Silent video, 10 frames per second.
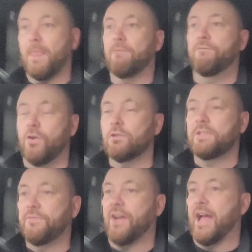
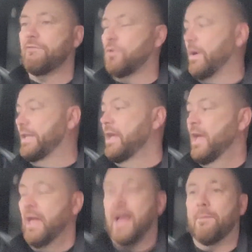45 quid.
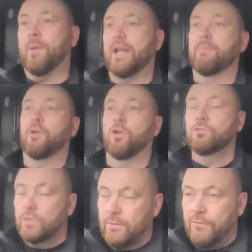I paid them
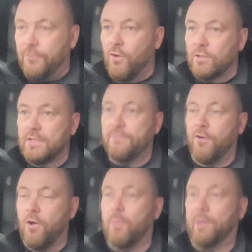
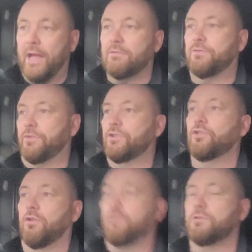£144 for
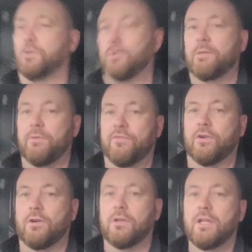insurance the week
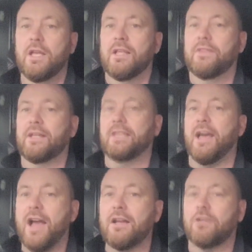before. The
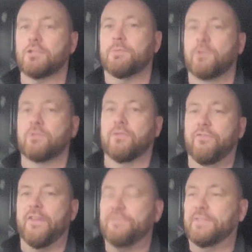car cost me
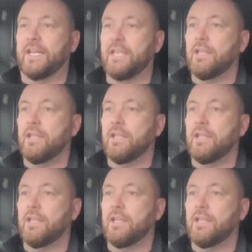150.